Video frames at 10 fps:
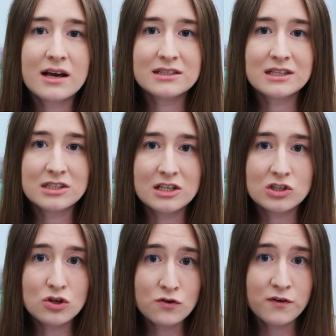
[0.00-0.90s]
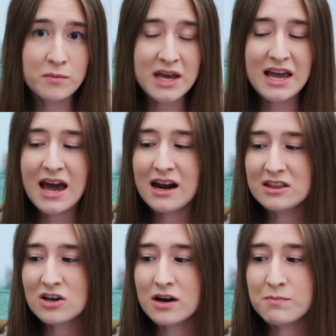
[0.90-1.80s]
because this is new for me and I
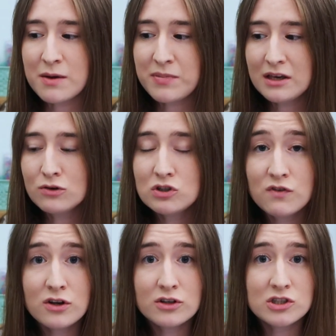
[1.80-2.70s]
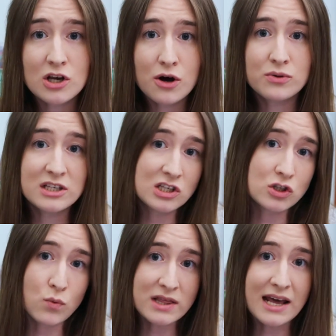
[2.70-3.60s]
thought it might be useful. So this is
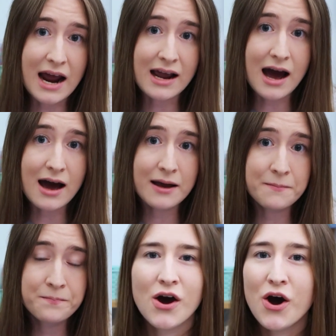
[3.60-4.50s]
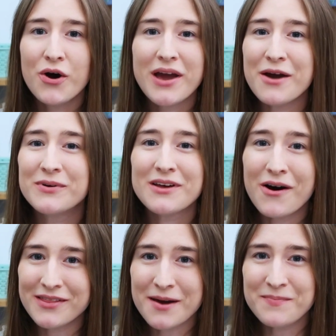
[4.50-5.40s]
the one that I got. Okay, with
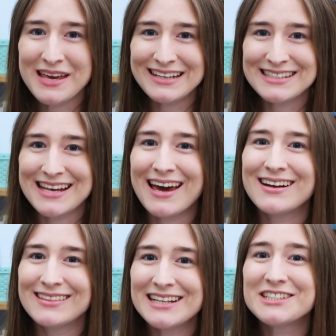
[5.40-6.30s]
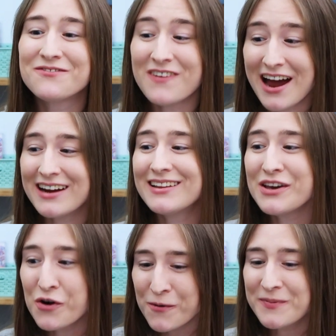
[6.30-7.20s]
all that being said, let's
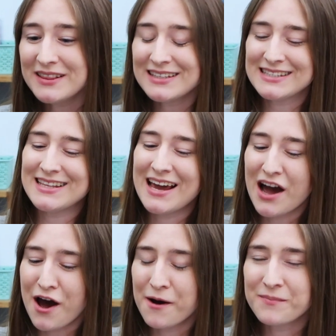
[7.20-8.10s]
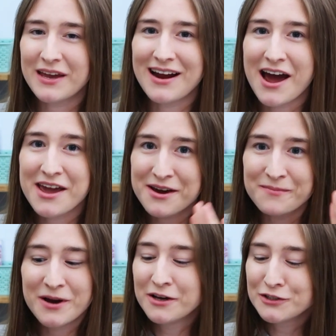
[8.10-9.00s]
finally open this thing up. And I
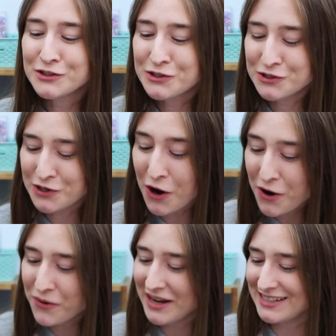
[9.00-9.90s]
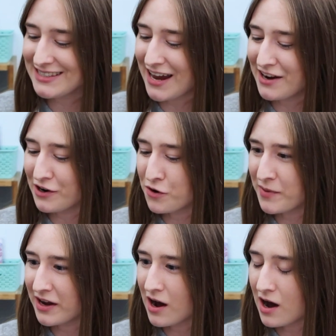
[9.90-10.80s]
am so excited. Oh
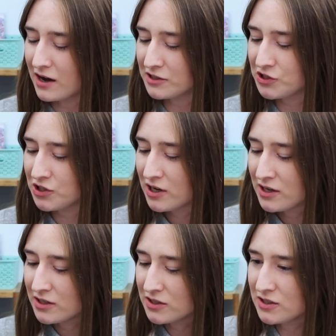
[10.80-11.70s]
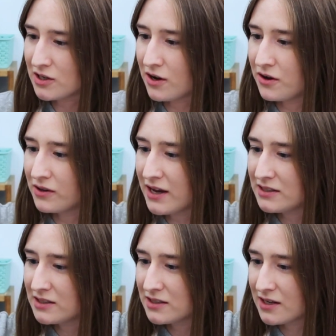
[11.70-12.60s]
my gosh. So
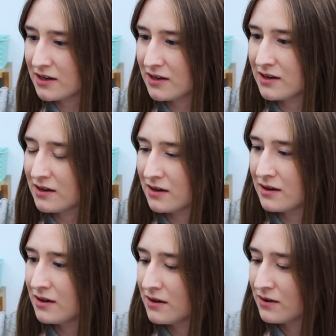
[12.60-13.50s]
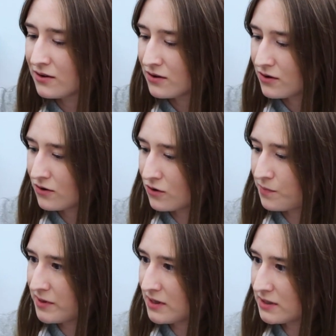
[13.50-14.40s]
let's
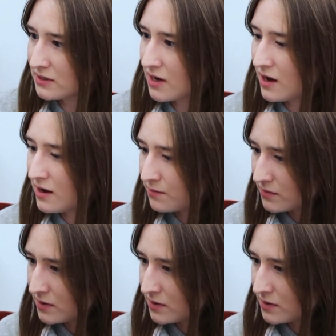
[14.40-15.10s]
open this up.